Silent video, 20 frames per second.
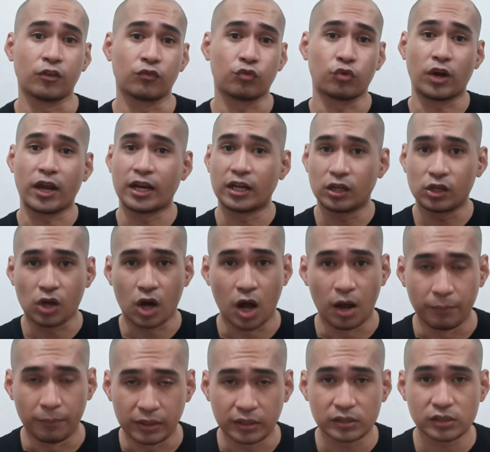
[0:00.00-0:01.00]
And for any
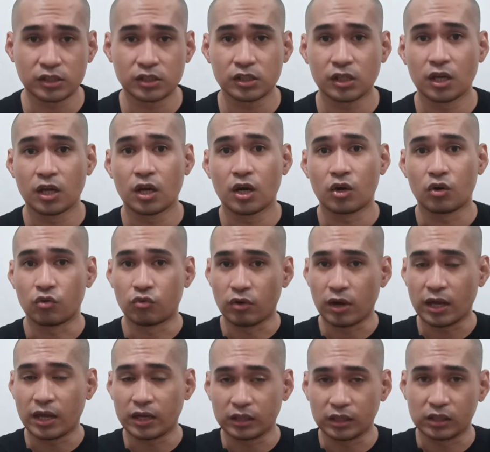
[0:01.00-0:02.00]
comments,
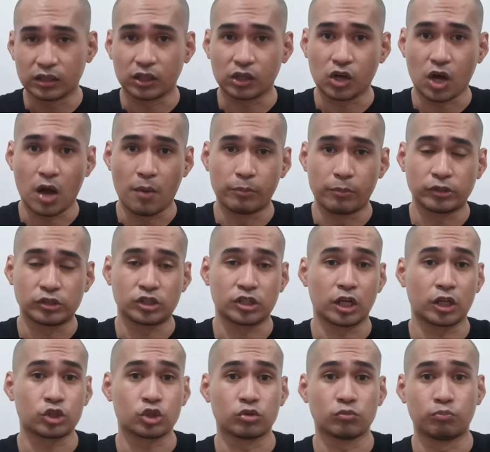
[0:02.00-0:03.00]
write it in the comment
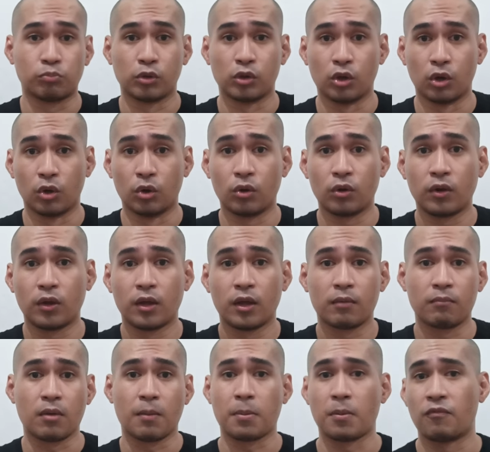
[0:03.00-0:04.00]
section below.
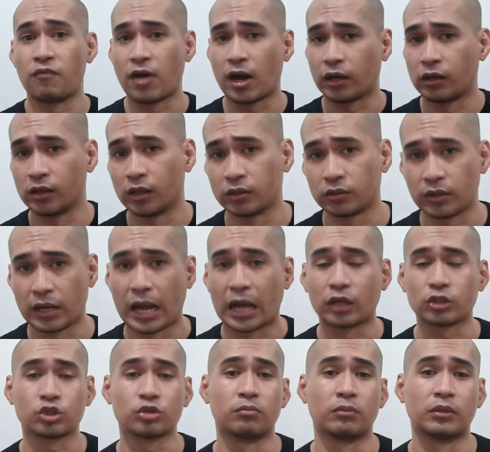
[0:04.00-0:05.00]
Aba, violent
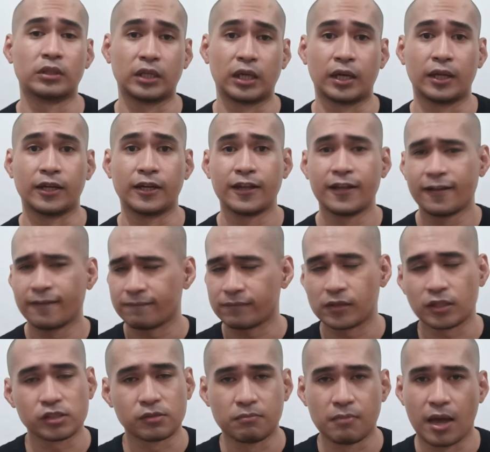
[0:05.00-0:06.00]
reaction man yan,
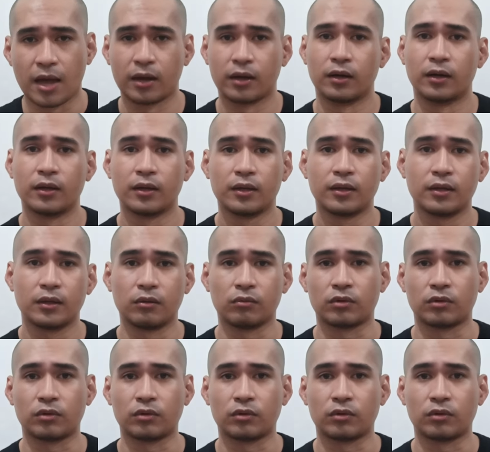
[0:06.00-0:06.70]
doesn't matter.